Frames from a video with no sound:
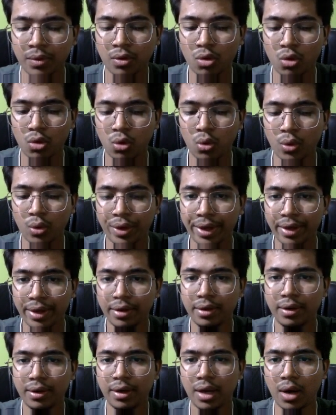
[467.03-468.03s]
So
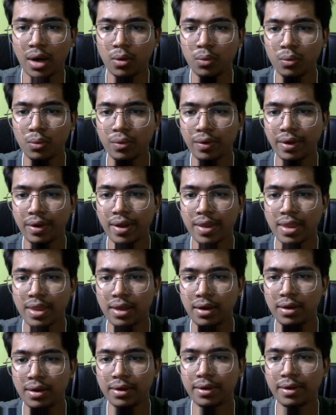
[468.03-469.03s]
okay, now
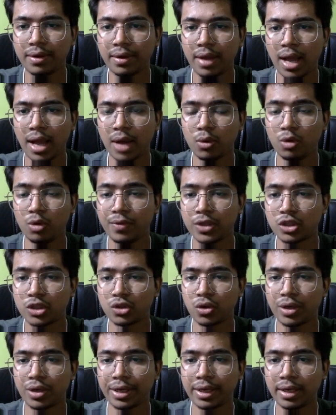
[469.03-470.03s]
result, and we'll be
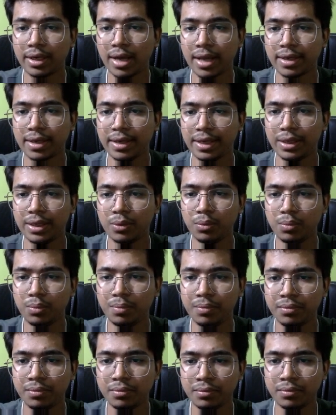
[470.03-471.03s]
storing it like new
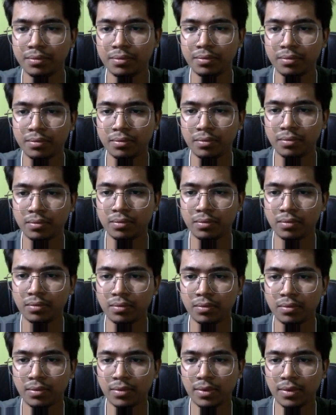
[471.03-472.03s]

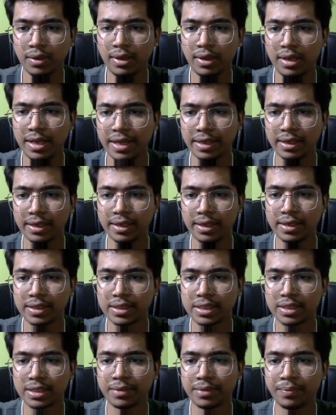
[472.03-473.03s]
linked
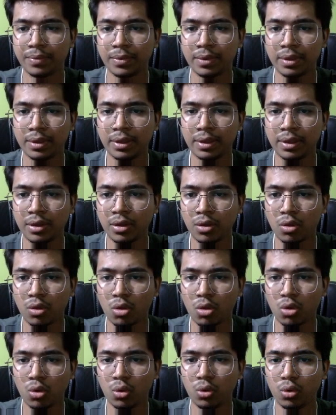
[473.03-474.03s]
list.
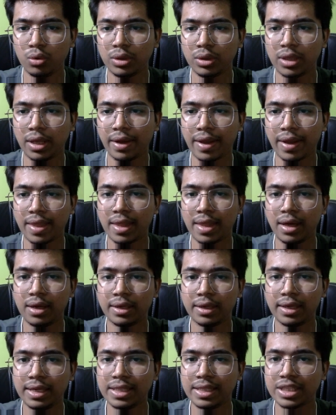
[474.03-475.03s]
So the
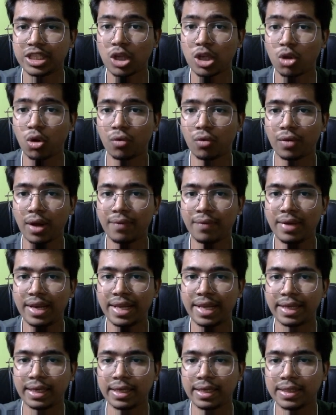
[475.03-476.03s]
result list is of type
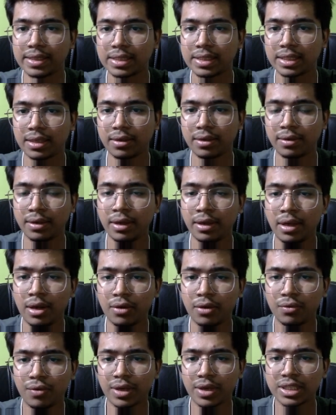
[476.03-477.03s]
linked list.
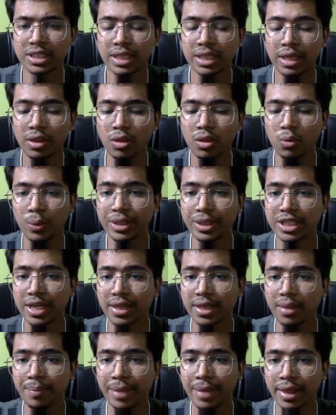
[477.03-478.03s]
First things, we
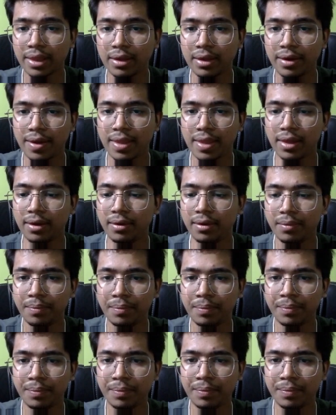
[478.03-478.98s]
check the base condition.